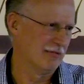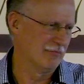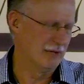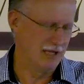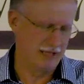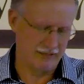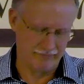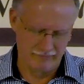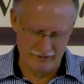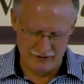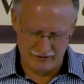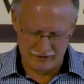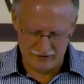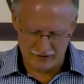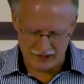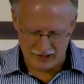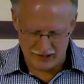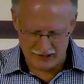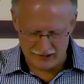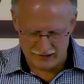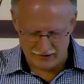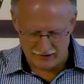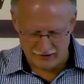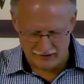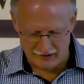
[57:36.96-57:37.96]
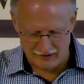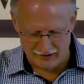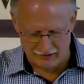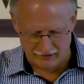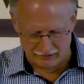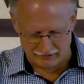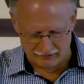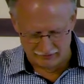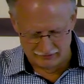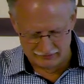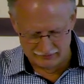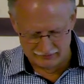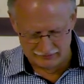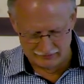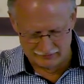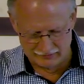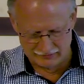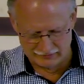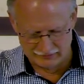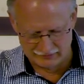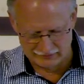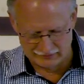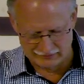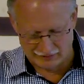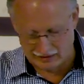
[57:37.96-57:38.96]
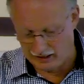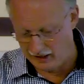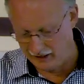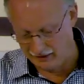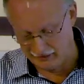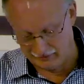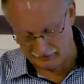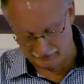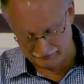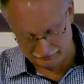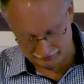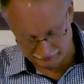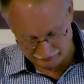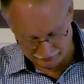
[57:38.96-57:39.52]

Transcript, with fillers: make milkshakes illegal. I don't.